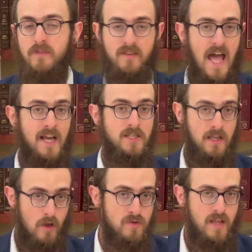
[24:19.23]
tax
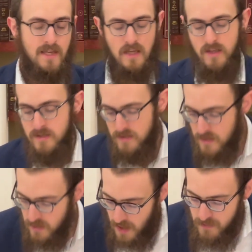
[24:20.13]
in those days, at least,
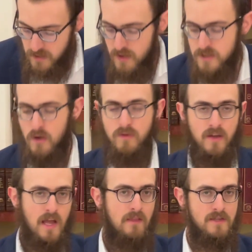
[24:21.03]
commentaries note
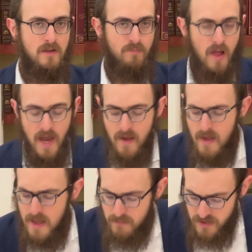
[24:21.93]
today it doesn't apply,
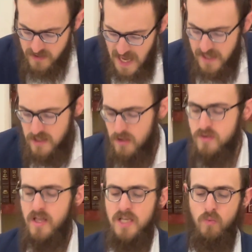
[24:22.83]
but the tax in those
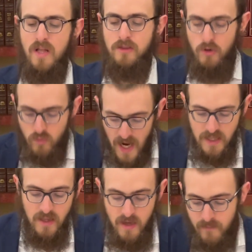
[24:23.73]
days went
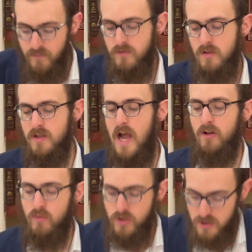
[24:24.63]
directly to the
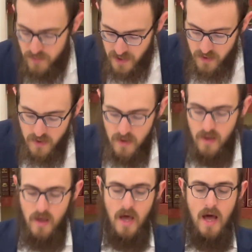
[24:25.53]
idol worshipping
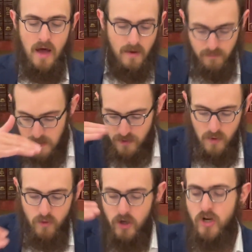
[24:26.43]
people that
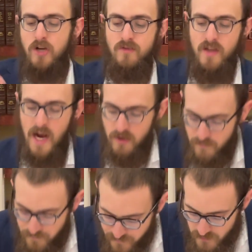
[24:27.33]
were in charge of the idol.
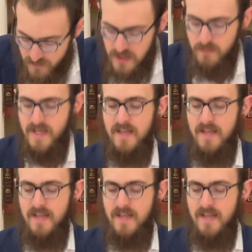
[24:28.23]
You